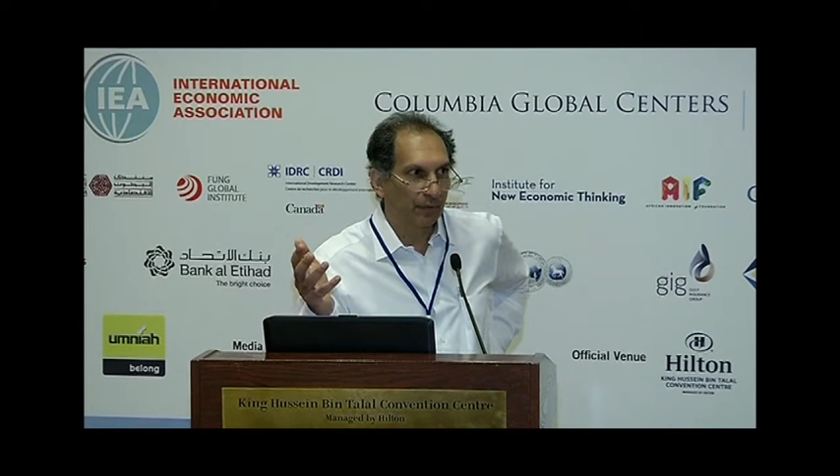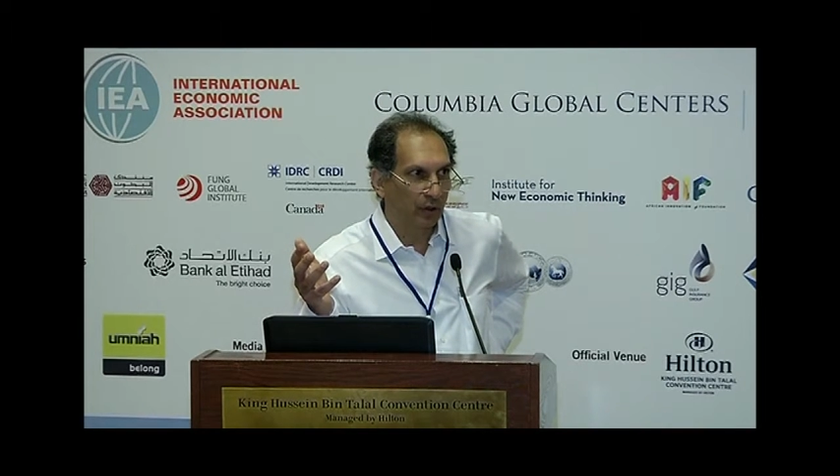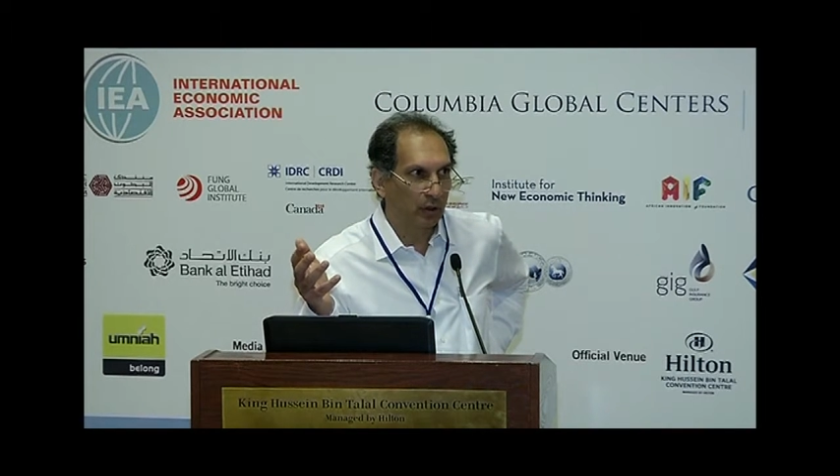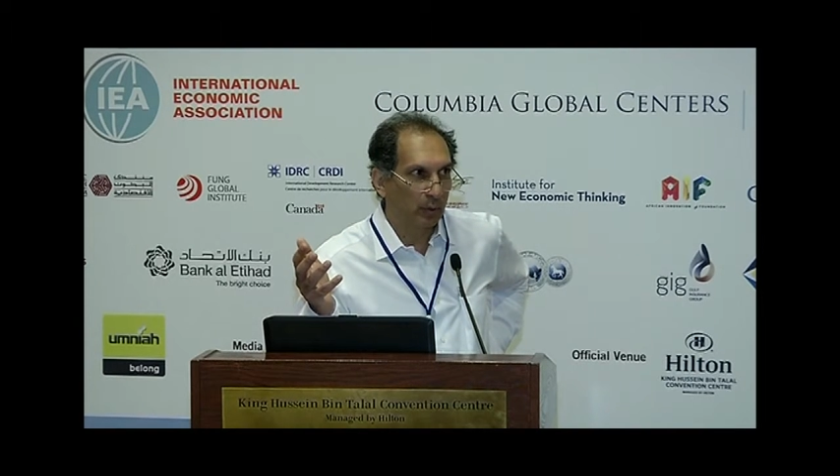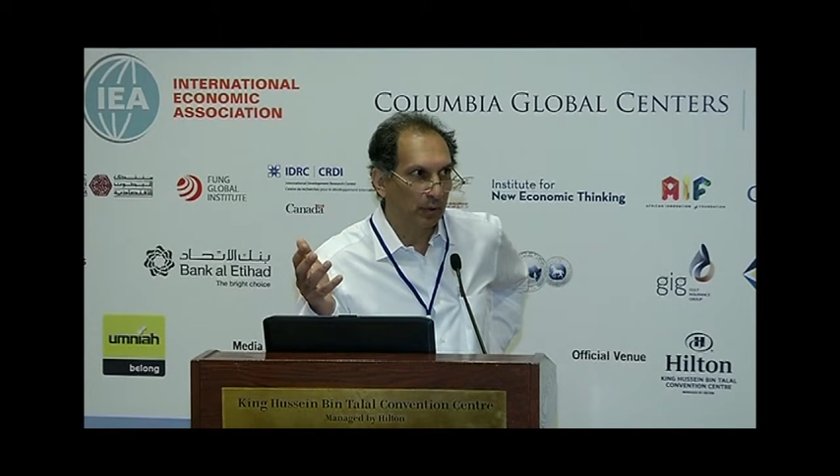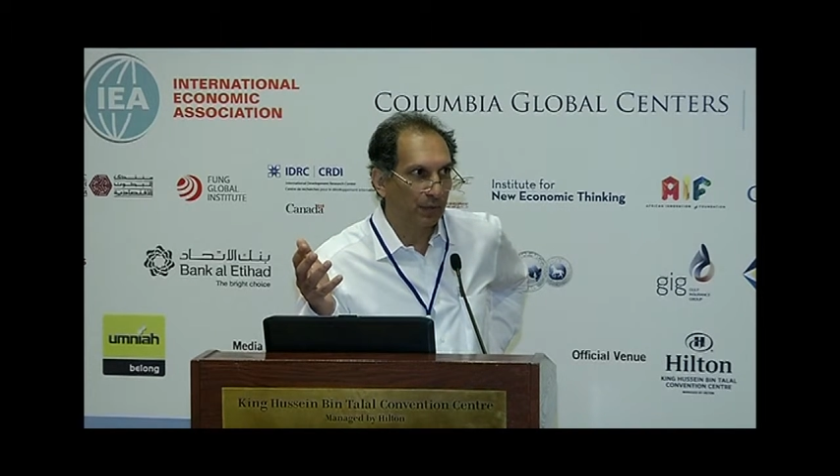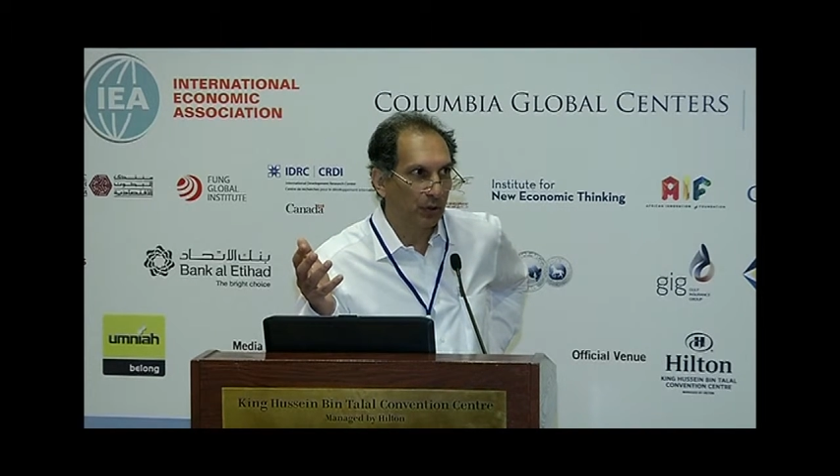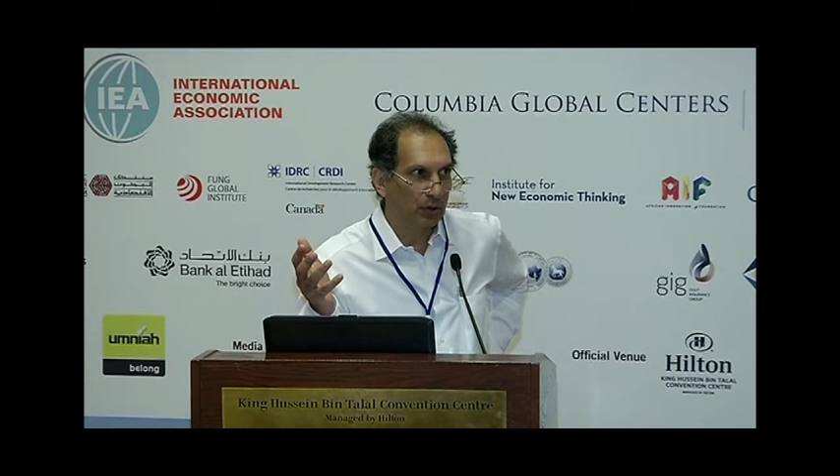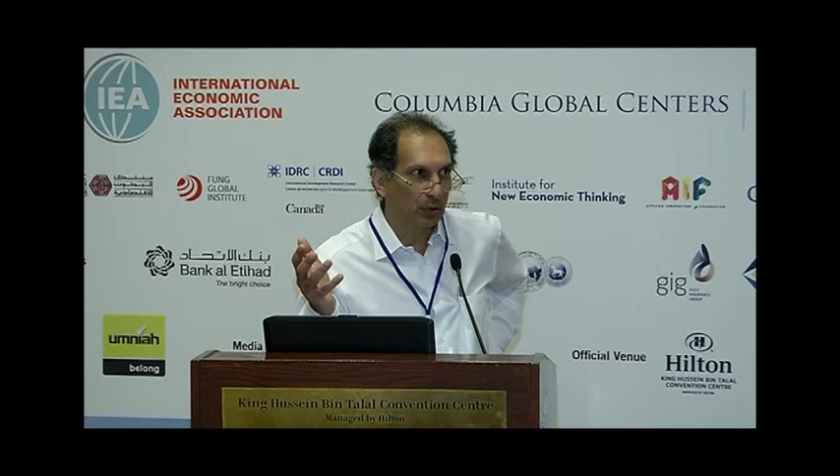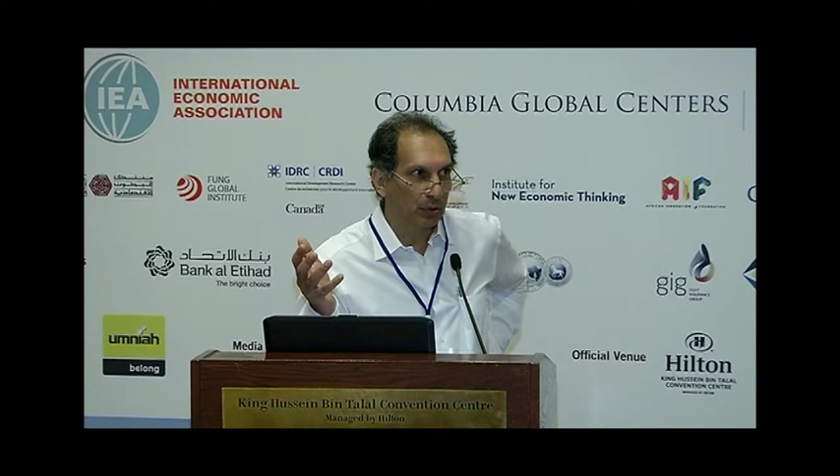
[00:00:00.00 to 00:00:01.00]
volume of
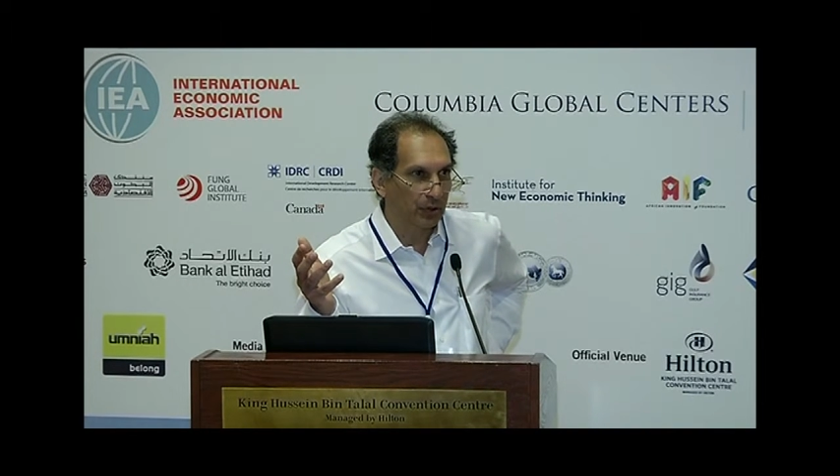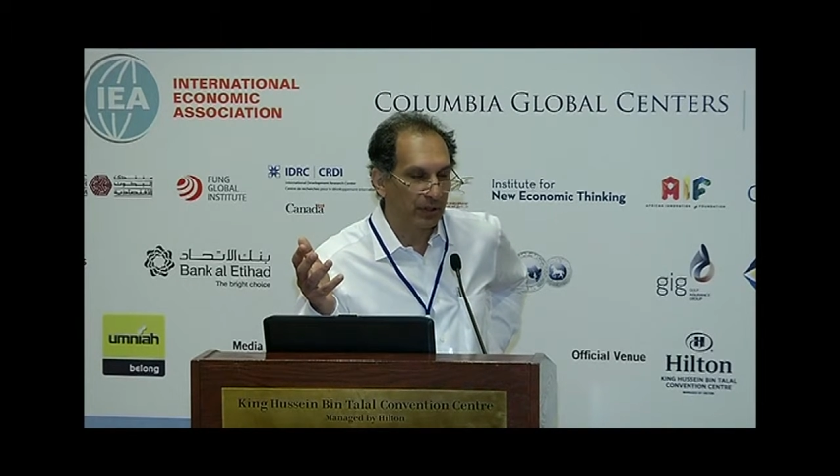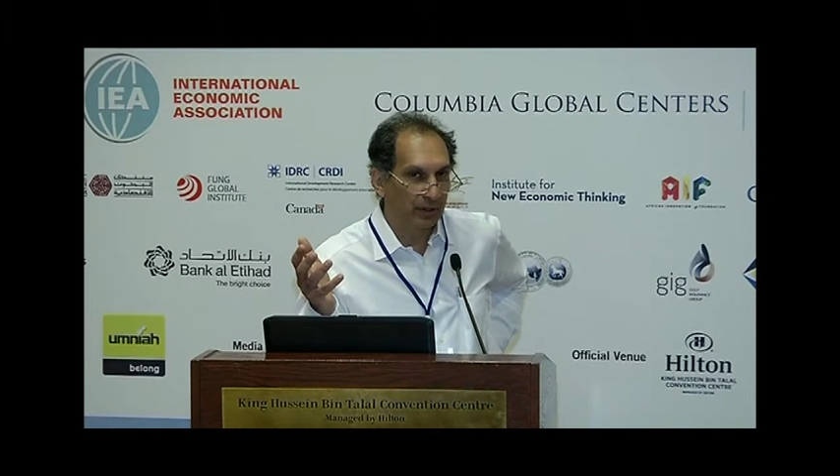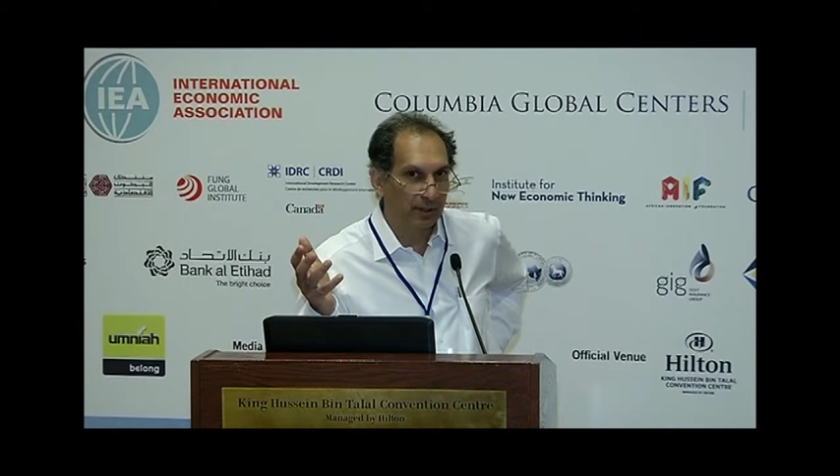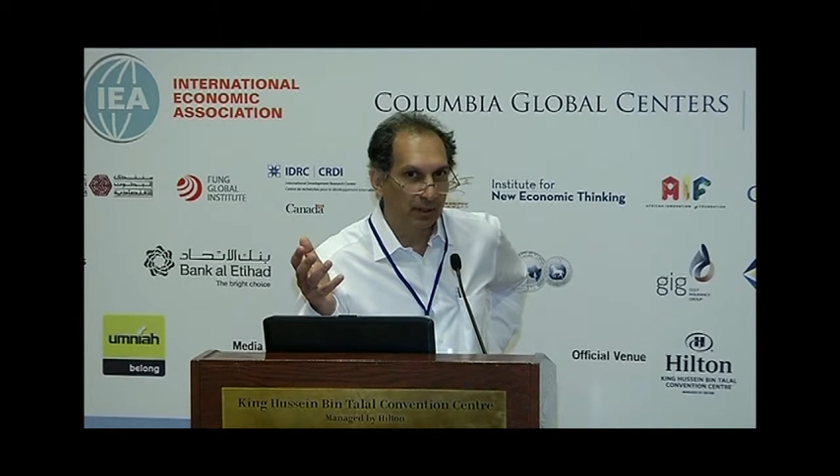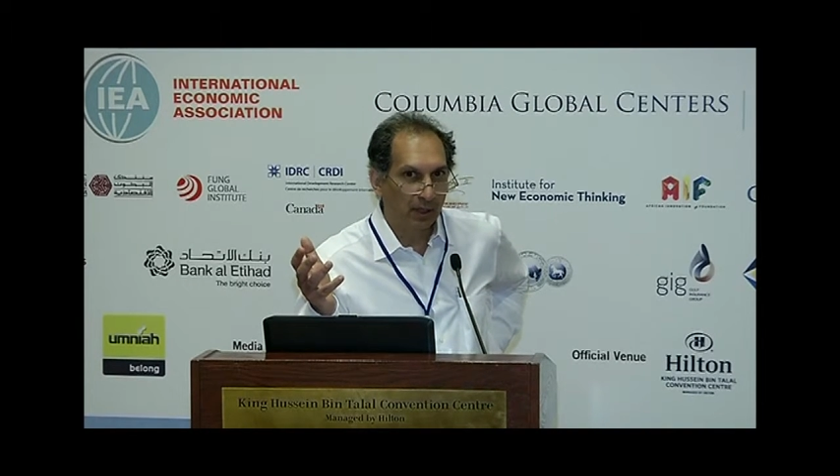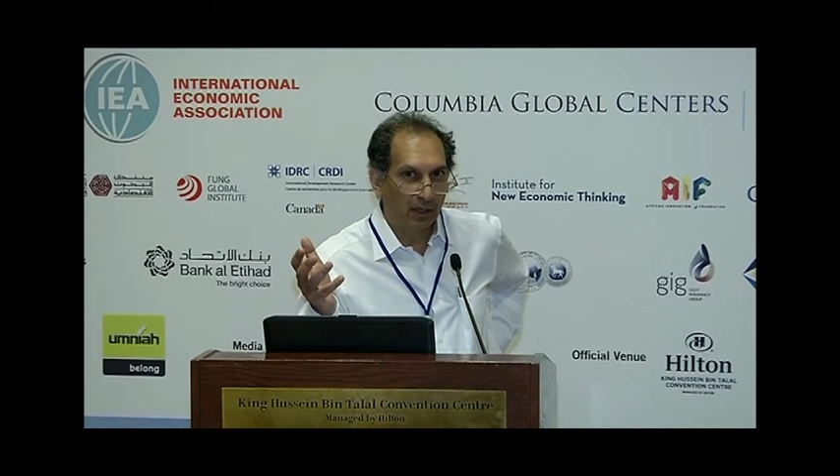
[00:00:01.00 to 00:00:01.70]
resources.